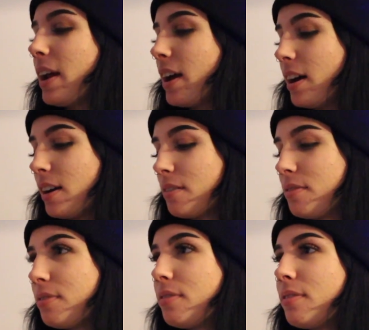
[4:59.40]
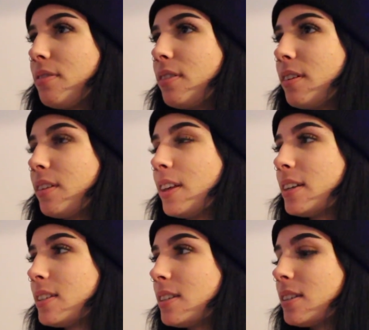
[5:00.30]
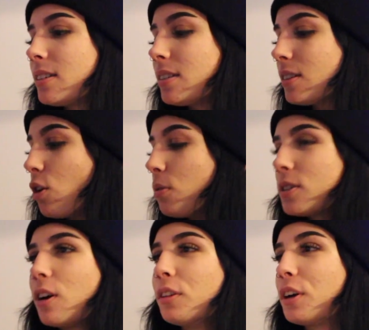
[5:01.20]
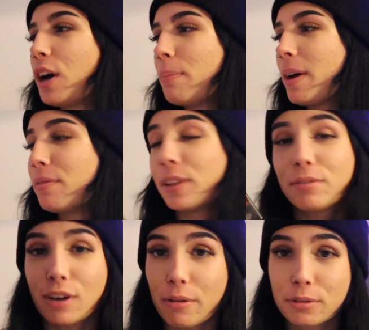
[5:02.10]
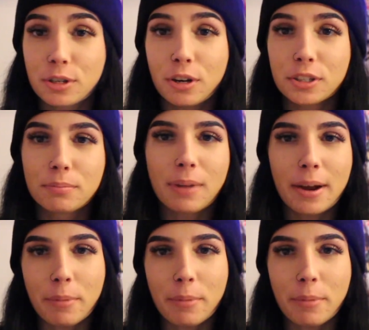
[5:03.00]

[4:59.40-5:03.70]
I have this, oh, it's called Look Up. I really forgot what it's called. By